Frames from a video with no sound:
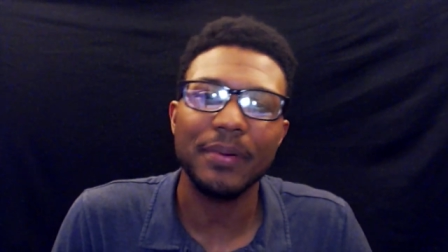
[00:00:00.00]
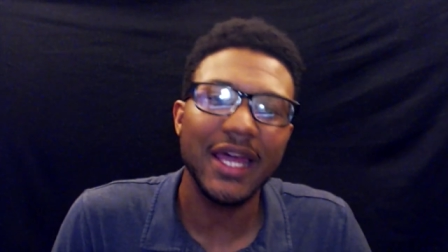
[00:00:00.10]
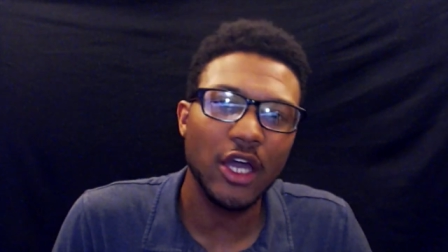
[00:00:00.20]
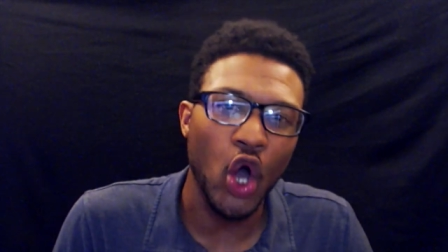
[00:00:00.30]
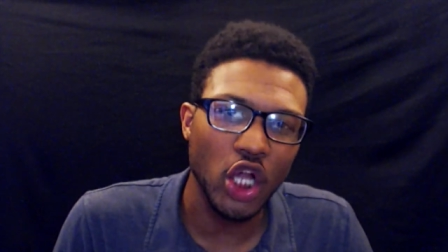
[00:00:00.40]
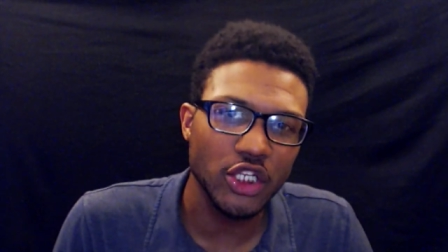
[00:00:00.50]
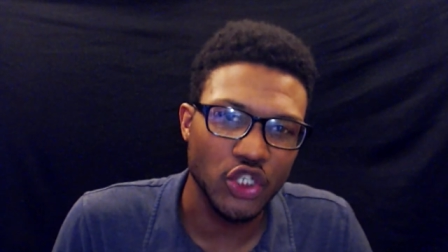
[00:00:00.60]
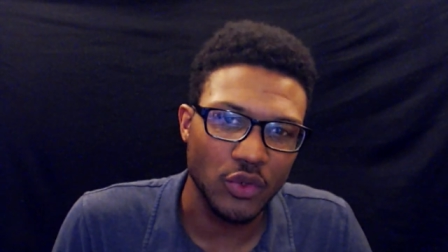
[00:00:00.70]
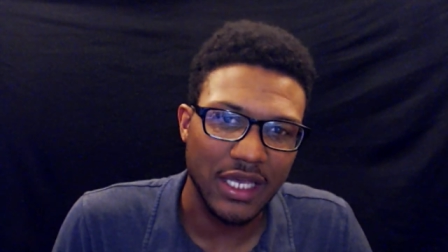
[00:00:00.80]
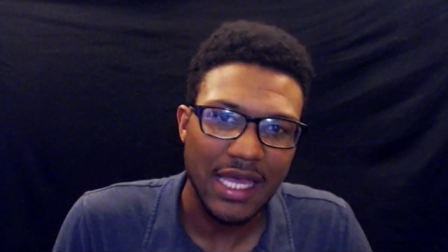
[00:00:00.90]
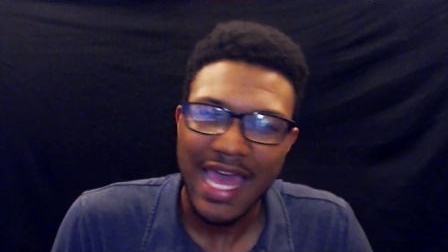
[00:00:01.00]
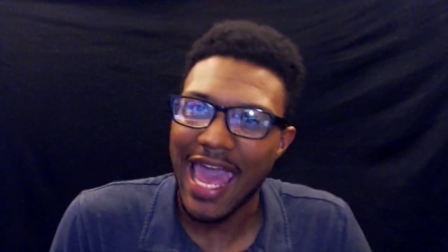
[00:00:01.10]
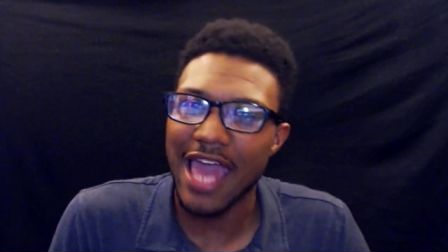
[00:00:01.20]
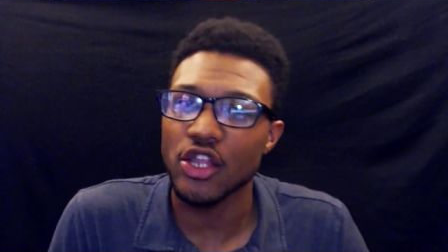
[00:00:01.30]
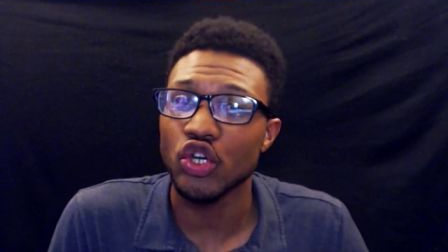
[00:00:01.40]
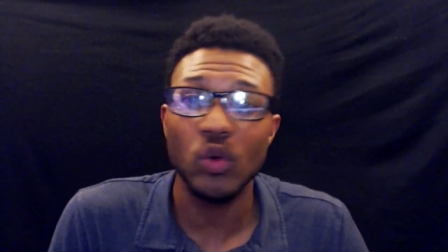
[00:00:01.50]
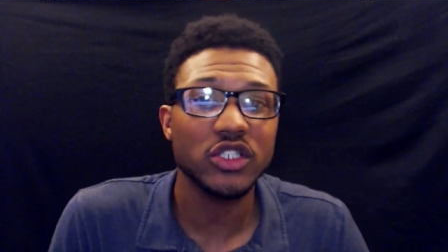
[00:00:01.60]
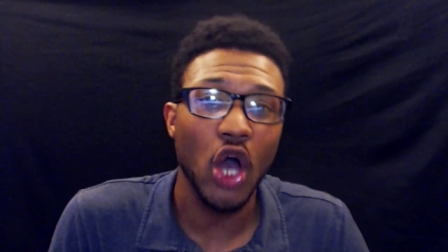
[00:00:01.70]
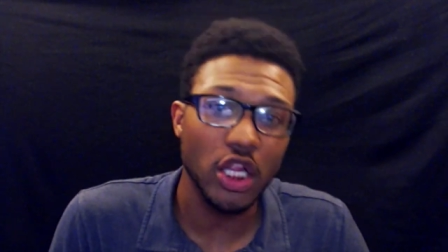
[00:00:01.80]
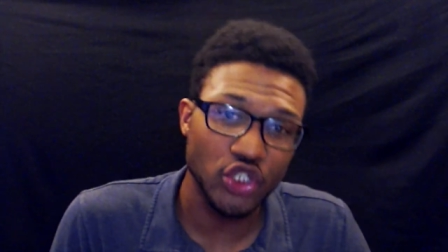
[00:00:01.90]
play Call of Duty and the
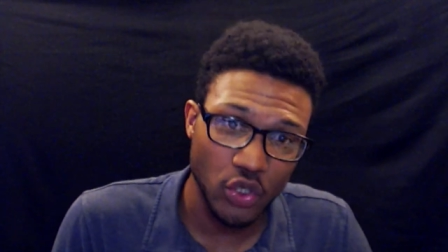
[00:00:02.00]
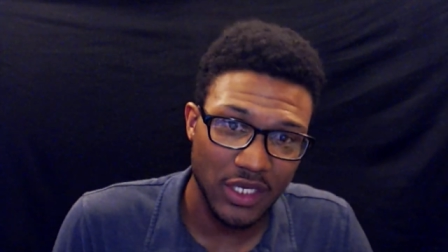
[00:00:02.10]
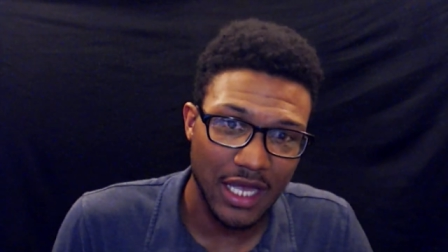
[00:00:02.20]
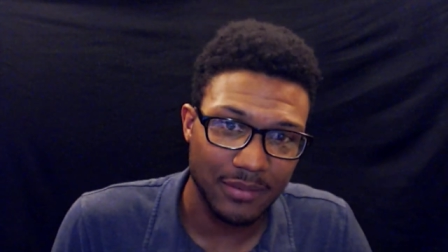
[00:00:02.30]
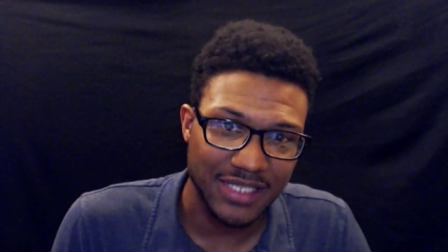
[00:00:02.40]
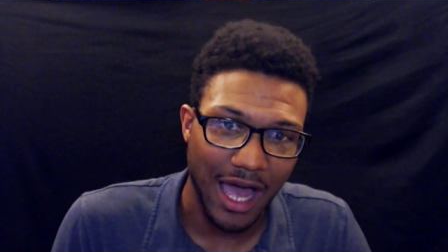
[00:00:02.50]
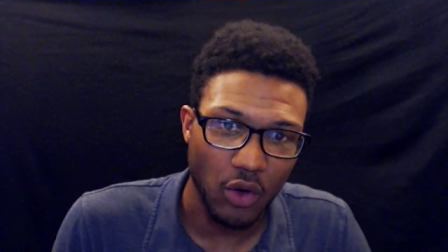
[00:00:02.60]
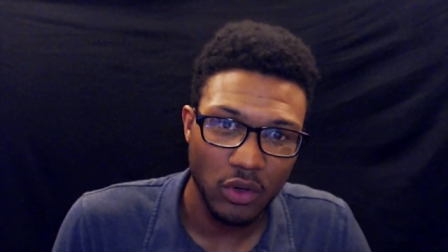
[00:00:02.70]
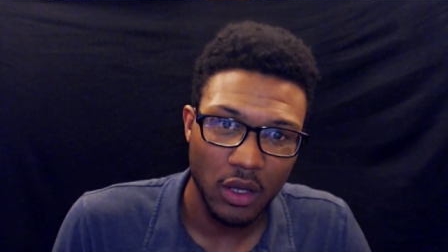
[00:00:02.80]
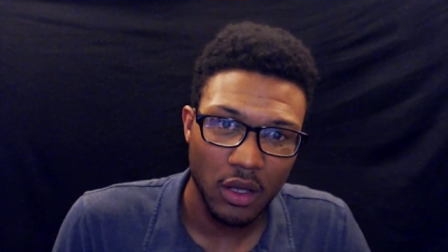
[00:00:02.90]
newest Call of Duty comes out,